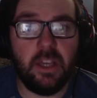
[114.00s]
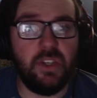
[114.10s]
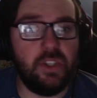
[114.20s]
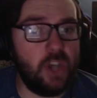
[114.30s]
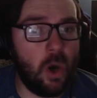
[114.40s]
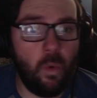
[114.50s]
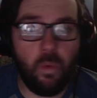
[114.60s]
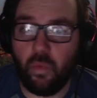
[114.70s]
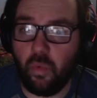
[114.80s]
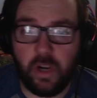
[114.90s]

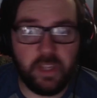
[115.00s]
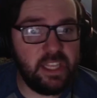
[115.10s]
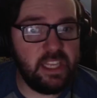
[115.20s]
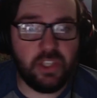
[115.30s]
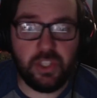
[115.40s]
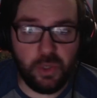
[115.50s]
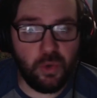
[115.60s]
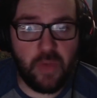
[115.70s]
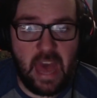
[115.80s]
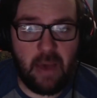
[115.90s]
don't really
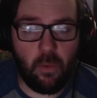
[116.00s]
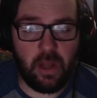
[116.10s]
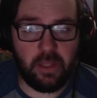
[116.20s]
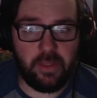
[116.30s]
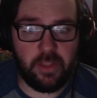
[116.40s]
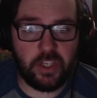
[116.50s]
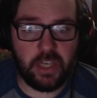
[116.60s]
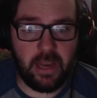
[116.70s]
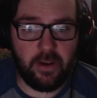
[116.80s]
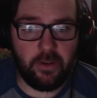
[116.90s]
do that well on the
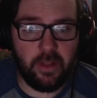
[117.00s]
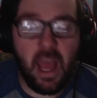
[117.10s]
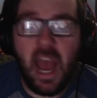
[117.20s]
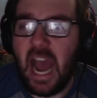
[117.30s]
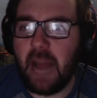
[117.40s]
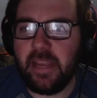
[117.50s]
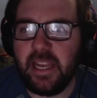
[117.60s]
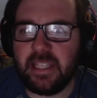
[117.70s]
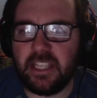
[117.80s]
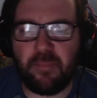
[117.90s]
channel. I mean,
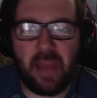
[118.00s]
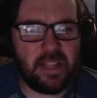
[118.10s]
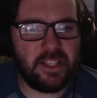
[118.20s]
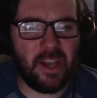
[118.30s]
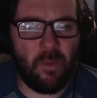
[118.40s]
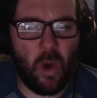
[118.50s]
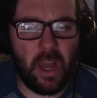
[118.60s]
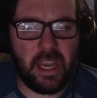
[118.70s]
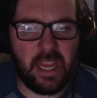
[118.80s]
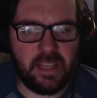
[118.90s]
it depends on what
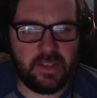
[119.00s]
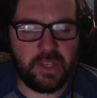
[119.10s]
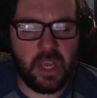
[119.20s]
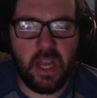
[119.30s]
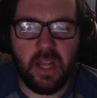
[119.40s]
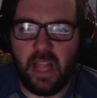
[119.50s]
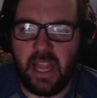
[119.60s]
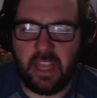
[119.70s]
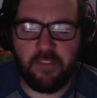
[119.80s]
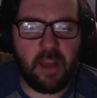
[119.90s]
it is.
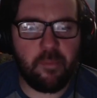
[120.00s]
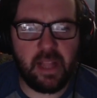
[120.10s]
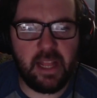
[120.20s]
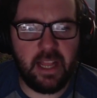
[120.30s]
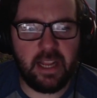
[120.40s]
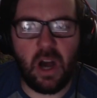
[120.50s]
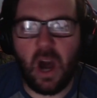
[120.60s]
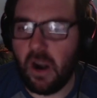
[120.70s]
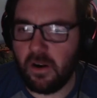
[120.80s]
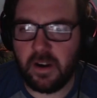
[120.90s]
Like, if I play like a
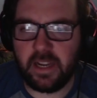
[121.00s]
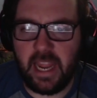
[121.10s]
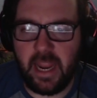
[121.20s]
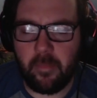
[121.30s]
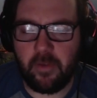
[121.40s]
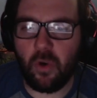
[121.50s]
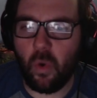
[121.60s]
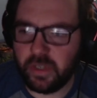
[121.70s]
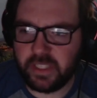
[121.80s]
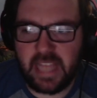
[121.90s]
horror game, of
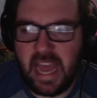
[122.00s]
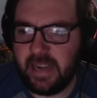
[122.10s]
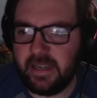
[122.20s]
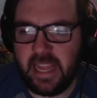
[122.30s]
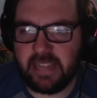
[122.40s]
course that gets